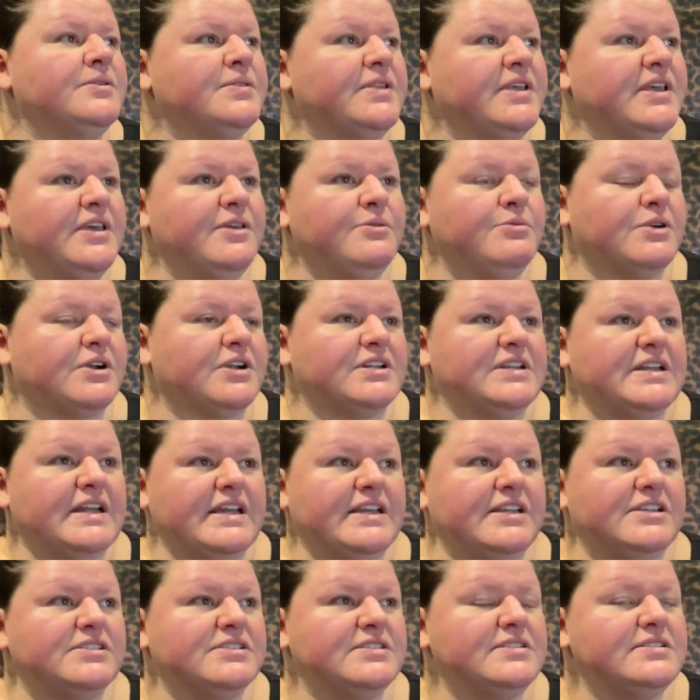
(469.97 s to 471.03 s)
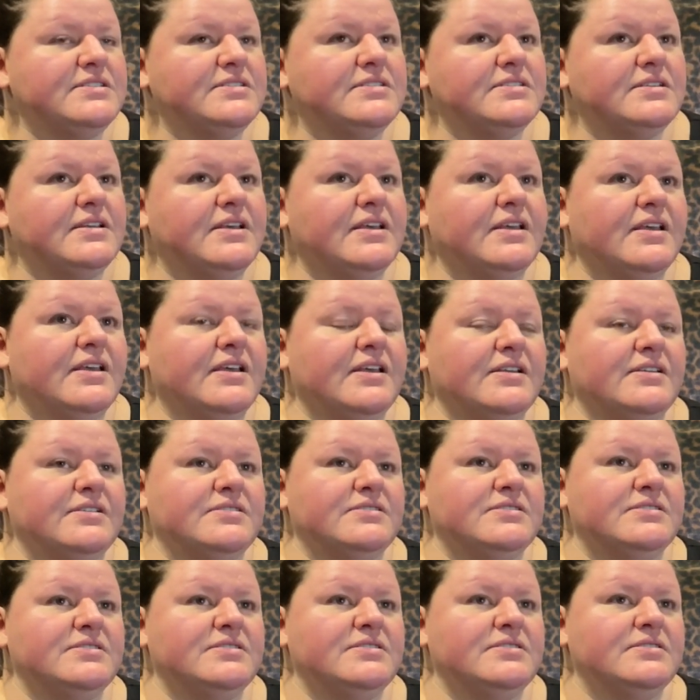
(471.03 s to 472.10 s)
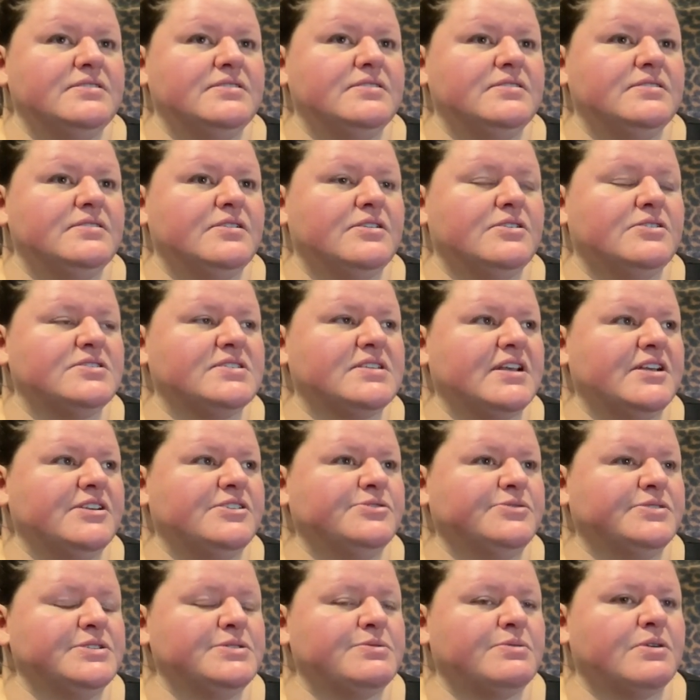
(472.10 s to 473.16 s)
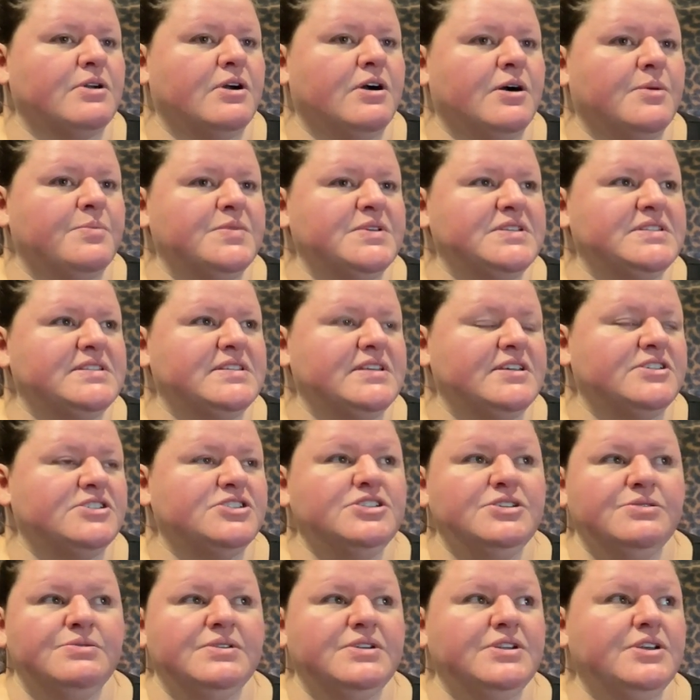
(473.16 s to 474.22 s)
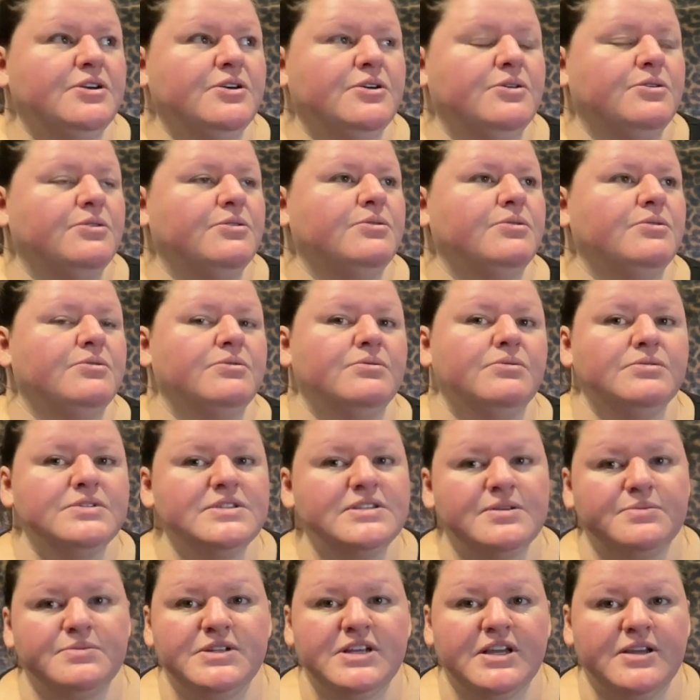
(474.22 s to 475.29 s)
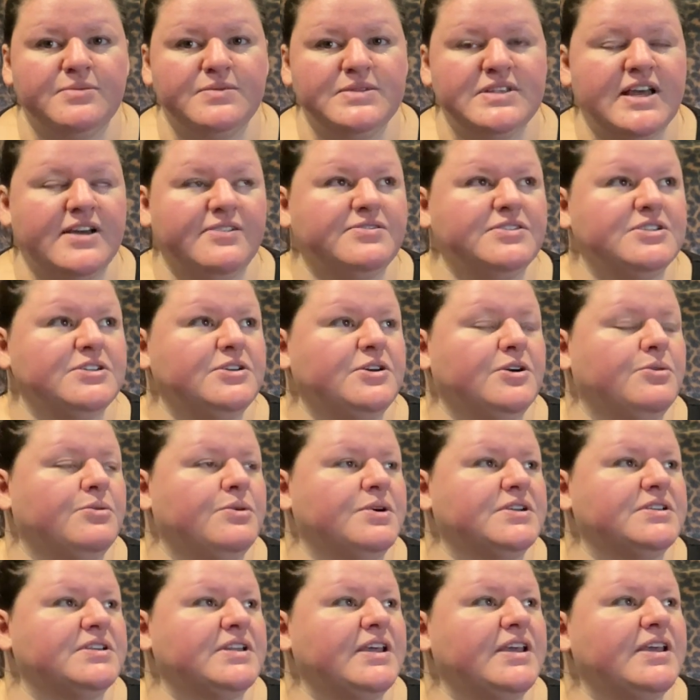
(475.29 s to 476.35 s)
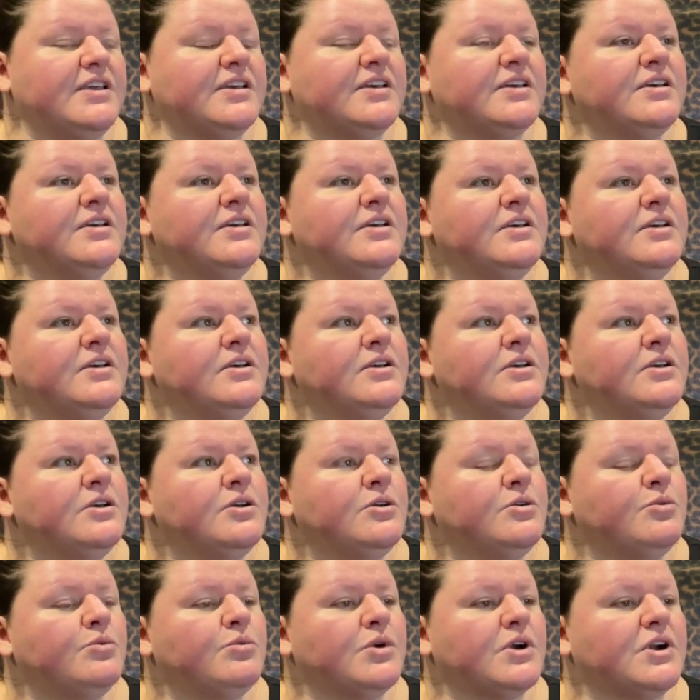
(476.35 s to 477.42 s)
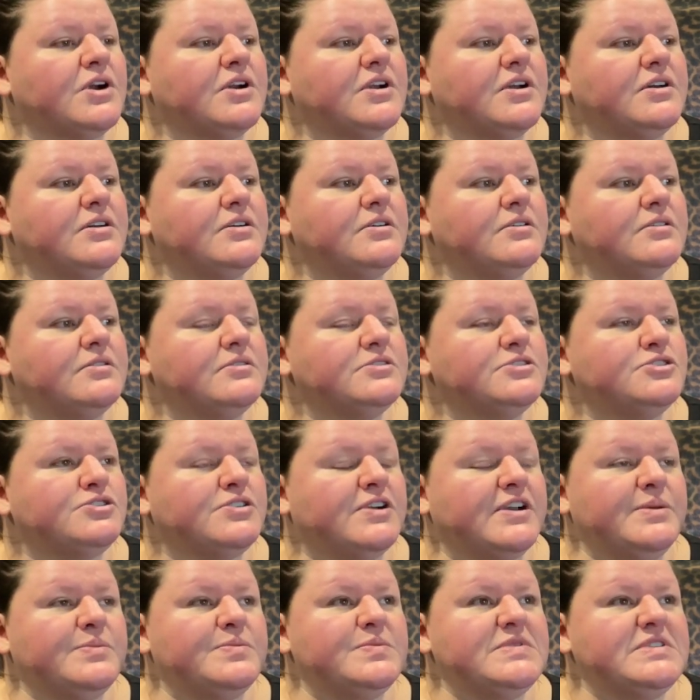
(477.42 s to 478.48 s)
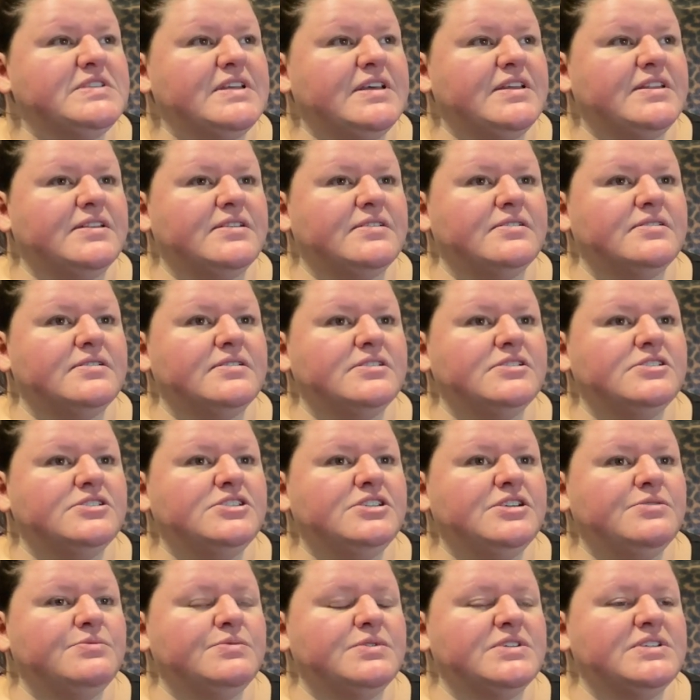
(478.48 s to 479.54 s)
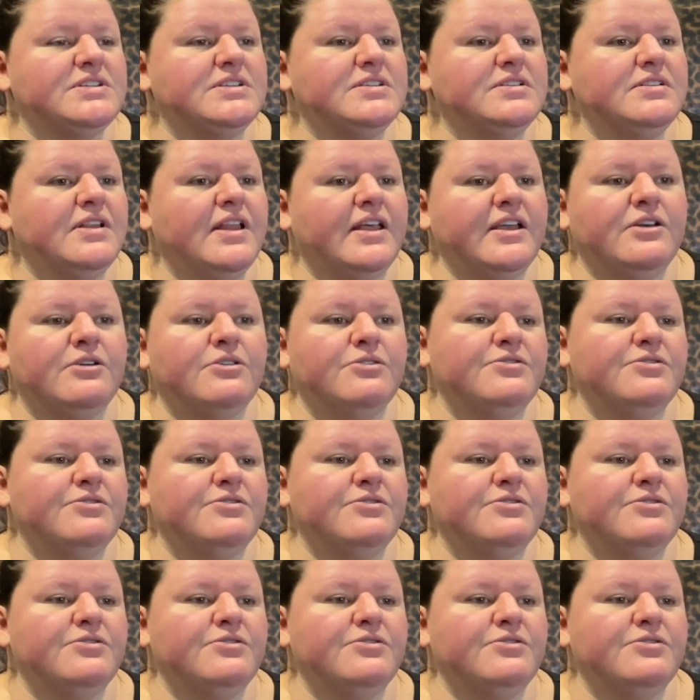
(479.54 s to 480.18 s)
He worked nights and their schedules were opposite. She would sometimes have to go on like work trips, and she would like go